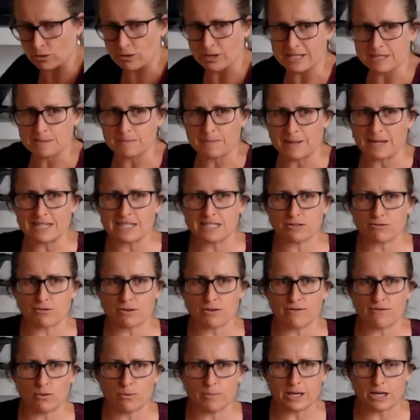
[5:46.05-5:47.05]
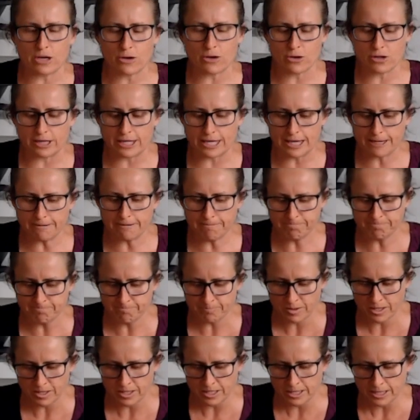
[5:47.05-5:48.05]
crust pastry for me earlier.
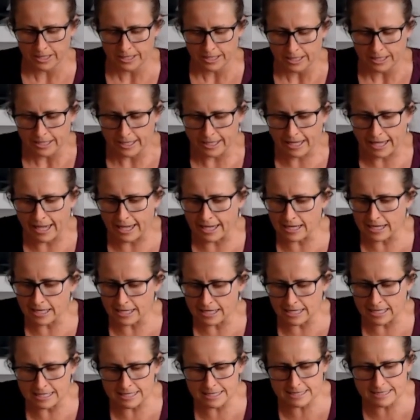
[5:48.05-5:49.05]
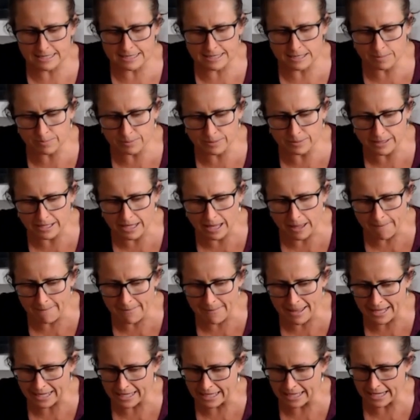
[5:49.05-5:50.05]
Okay, it is simply a
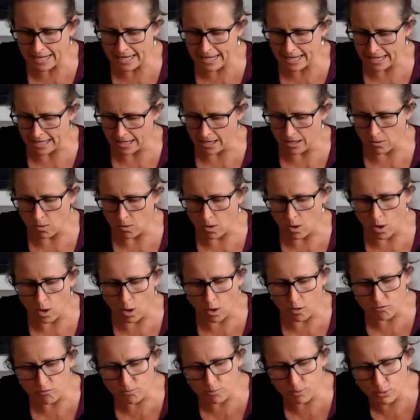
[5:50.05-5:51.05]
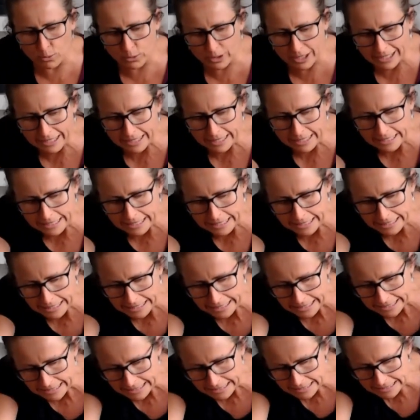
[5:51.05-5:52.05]
matter now of putting in
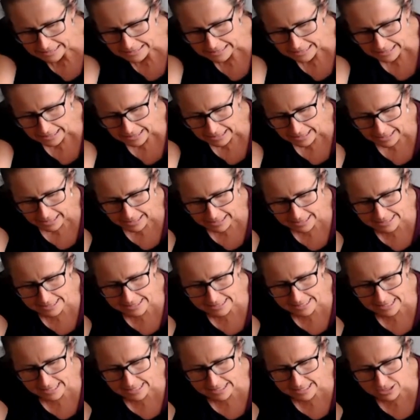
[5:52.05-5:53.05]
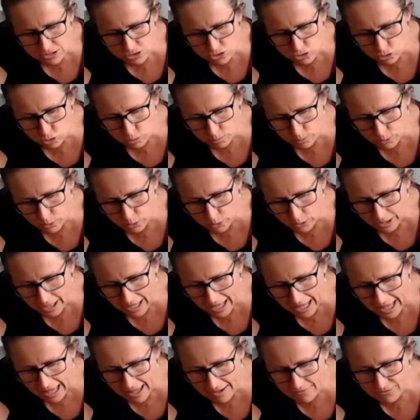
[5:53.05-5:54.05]
here, it says to put
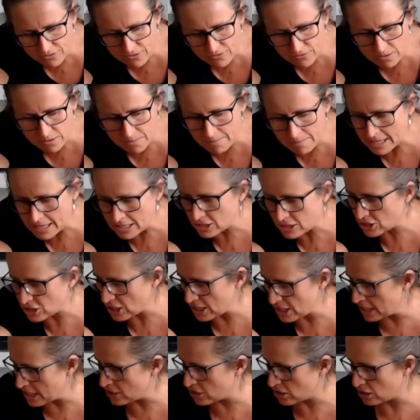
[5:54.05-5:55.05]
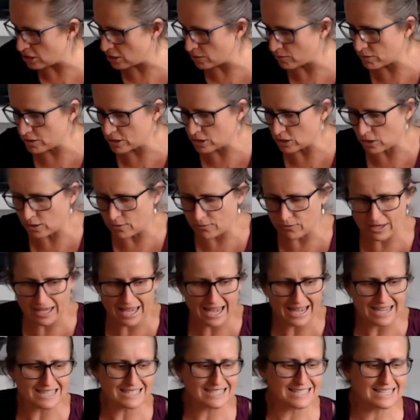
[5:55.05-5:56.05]
half of the mixture into the reserve
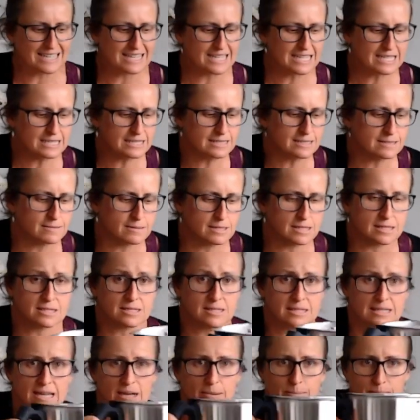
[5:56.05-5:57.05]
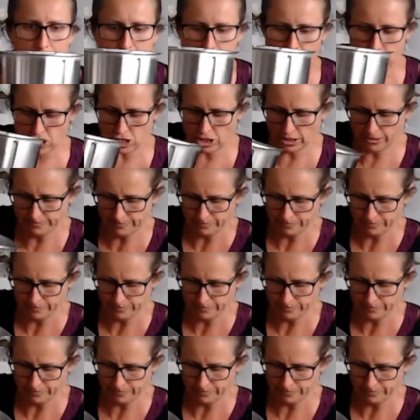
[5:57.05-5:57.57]
casing. So this is our mixture.